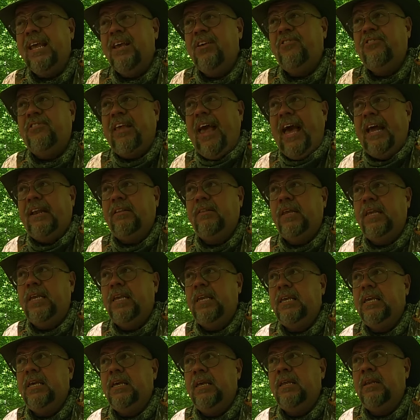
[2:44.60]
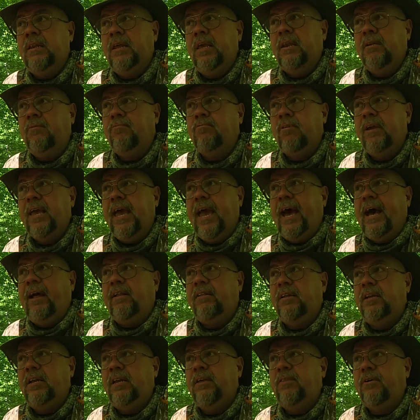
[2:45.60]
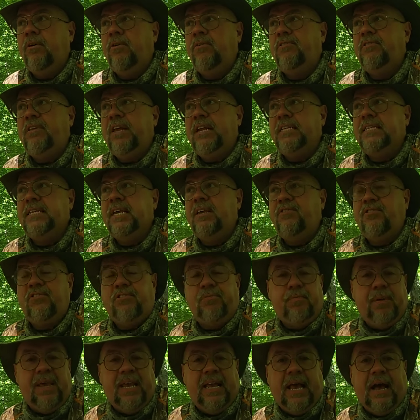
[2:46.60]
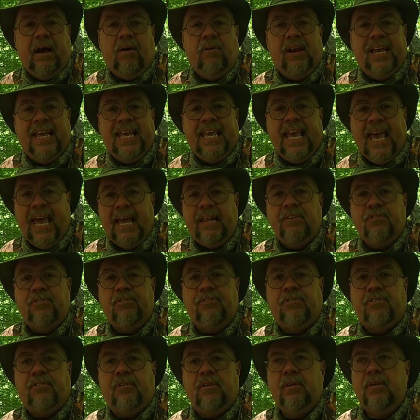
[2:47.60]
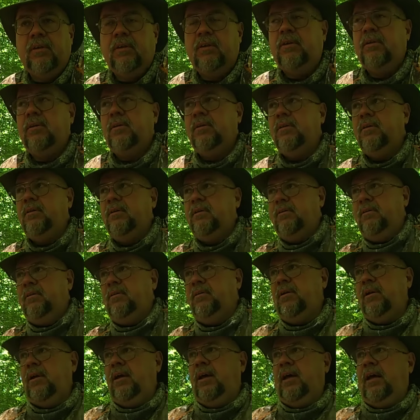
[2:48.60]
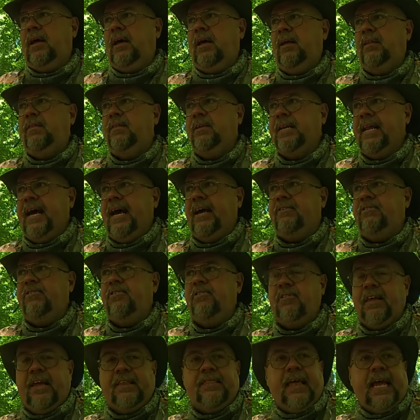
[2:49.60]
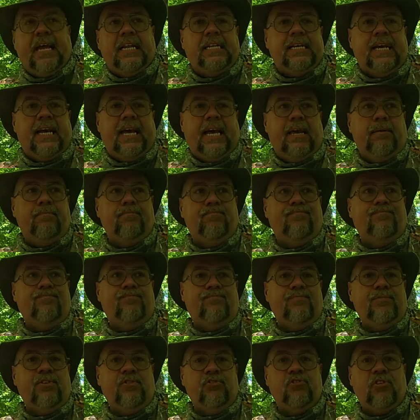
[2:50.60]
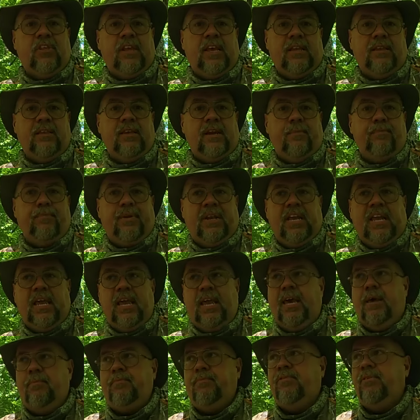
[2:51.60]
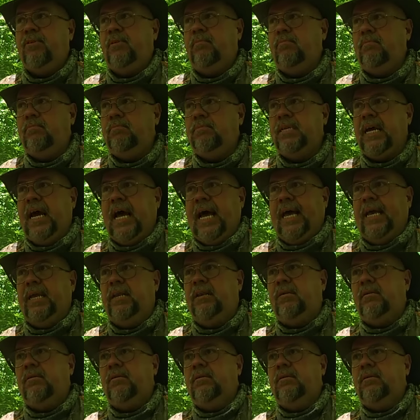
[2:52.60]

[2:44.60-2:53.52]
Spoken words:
Sadly, in reality, those that did speak out against the Nazis at that time usually ended up in the camps and died.